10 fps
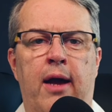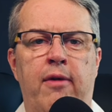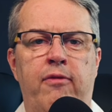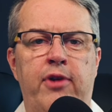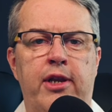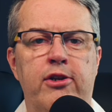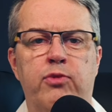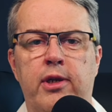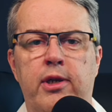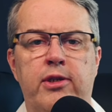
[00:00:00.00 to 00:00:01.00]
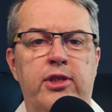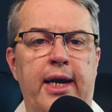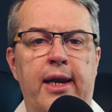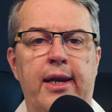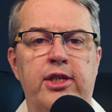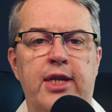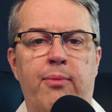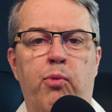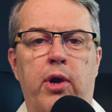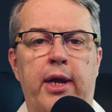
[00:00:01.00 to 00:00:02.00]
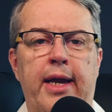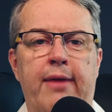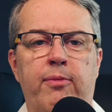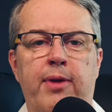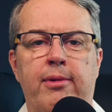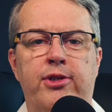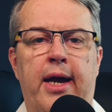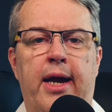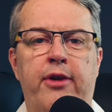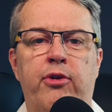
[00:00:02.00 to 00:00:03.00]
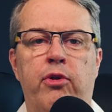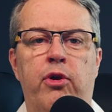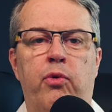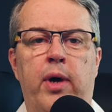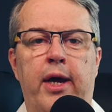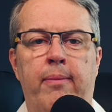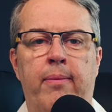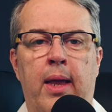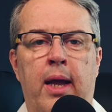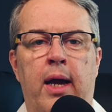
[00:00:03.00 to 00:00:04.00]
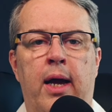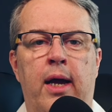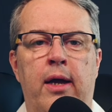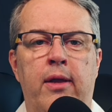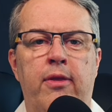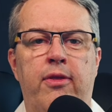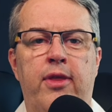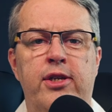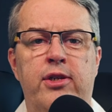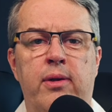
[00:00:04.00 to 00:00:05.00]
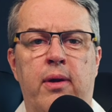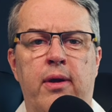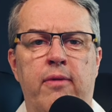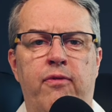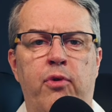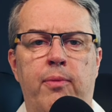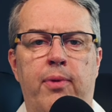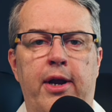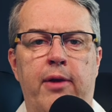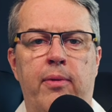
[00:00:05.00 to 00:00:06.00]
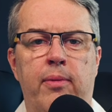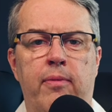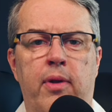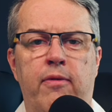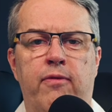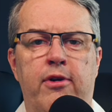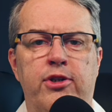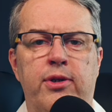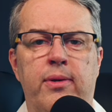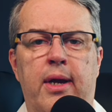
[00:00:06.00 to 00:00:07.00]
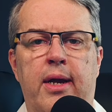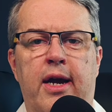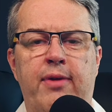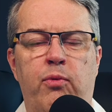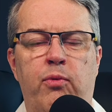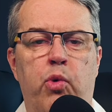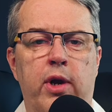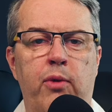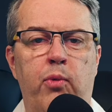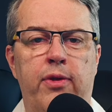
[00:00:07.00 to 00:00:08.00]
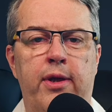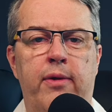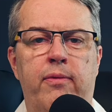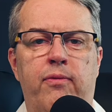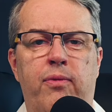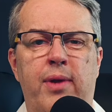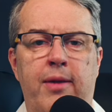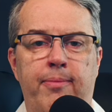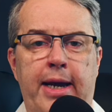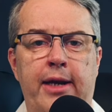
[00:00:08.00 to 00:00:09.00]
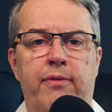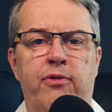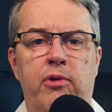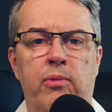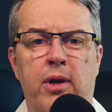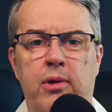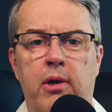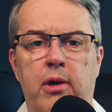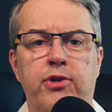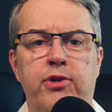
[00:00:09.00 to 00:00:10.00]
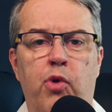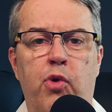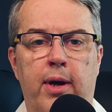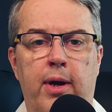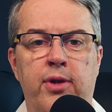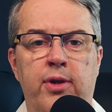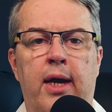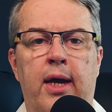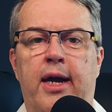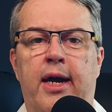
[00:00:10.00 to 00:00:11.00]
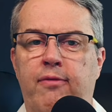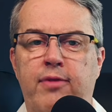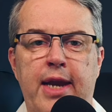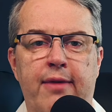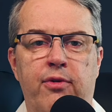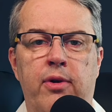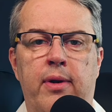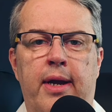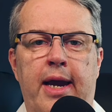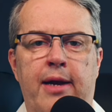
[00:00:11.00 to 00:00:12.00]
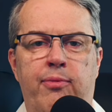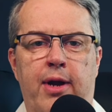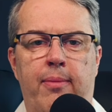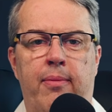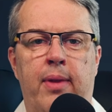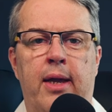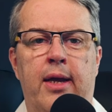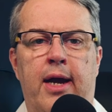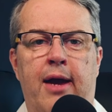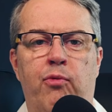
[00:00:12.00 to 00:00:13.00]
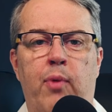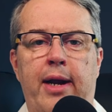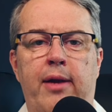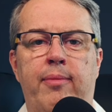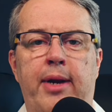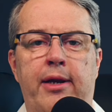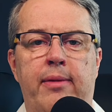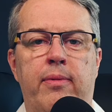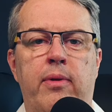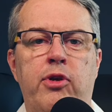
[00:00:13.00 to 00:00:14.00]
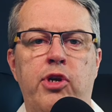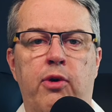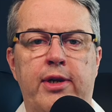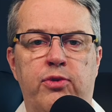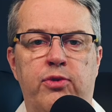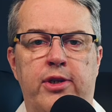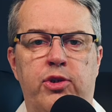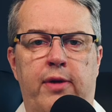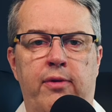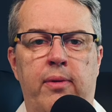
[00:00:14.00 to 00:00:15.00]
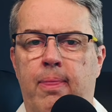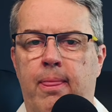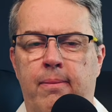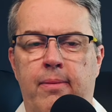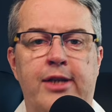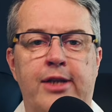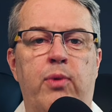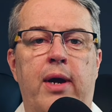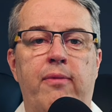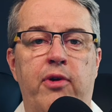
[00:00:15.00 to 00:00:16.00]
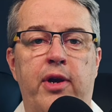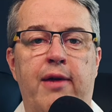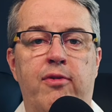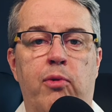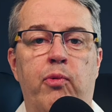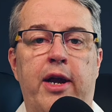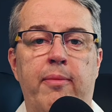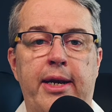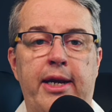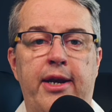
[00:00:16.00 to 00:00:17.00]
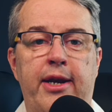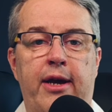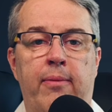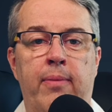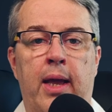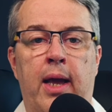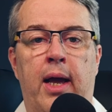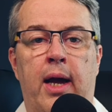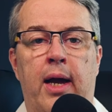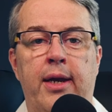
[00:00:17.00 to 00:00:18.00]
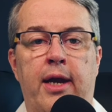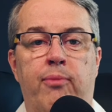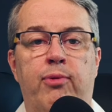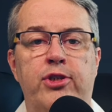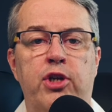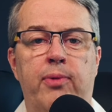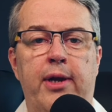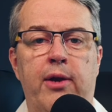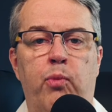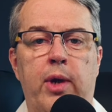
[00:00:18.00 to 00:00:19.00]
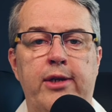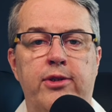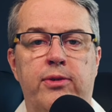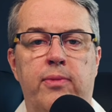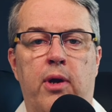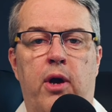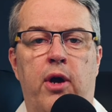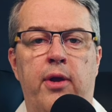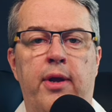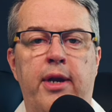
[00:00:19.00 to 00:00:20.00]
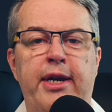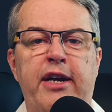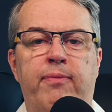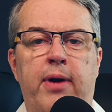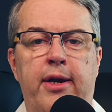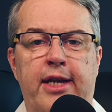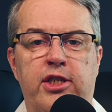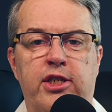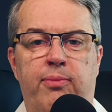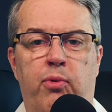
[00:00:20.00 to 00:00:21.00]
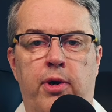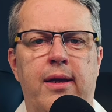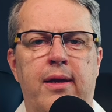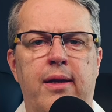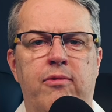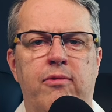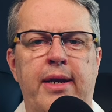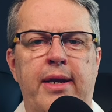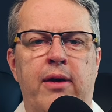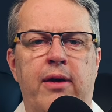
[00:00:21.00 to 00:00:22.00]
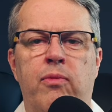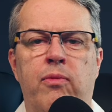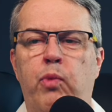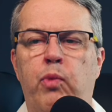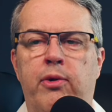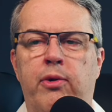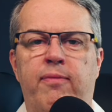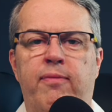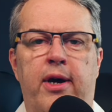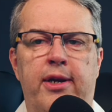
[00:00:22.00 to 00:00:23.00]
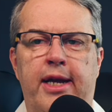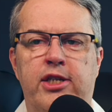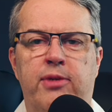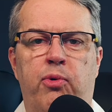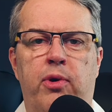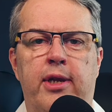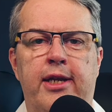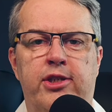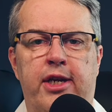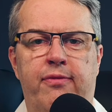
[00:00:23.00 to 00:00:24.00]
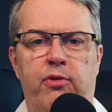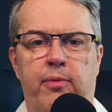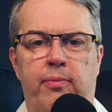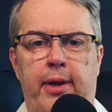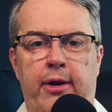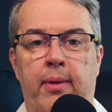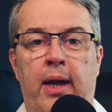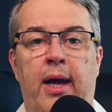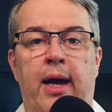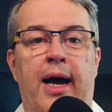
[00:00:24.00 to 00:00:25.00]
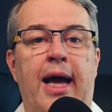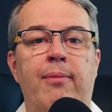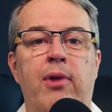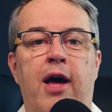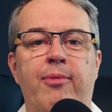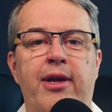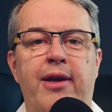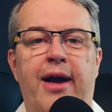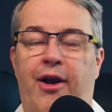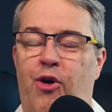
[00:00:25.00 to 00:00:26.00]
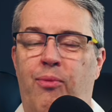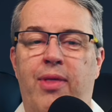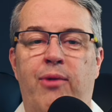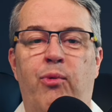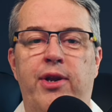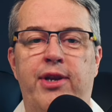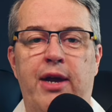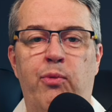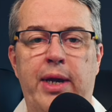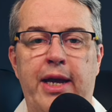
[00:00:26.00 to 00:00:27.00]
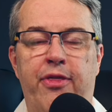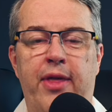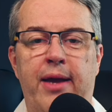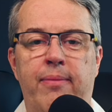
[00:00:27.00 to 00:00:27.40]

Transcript: Videos would silently stop working after publishing. I don't know why. This FluentPlayer version, I've been working with it in beta for close to 4 months. I have never had a problem. I ran it in beta, no issues whatsoever. That's why I'm very comfortable recommending it now. Now, Presto Player wins on native podcast support. Right now, we don't have podcast support inside of FluentPlayer. I am lobbying. I hope that one day we get that,